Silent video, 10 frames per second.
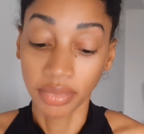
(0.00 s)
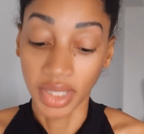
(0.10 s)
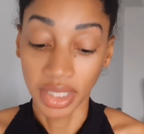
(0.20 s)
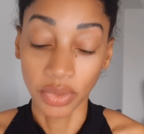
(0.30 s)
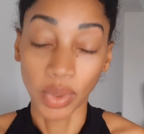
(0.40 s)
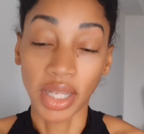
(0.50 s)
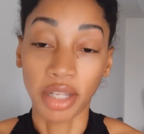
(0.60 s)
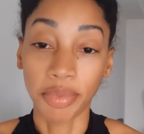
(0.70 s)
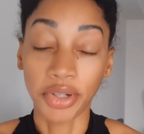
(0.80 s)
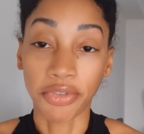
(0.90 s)
This will
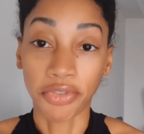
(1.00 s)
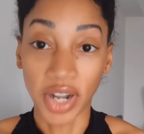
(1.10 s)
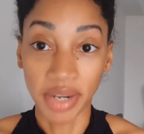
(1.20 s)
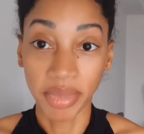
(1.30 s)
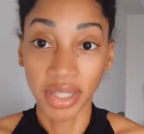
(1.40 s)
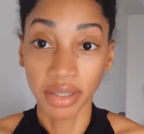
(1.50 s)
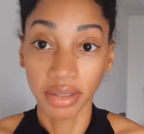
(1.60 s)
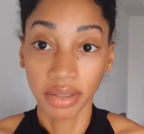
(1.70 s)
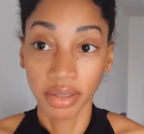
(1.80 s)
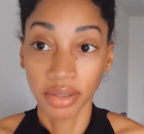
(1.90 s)
help your framing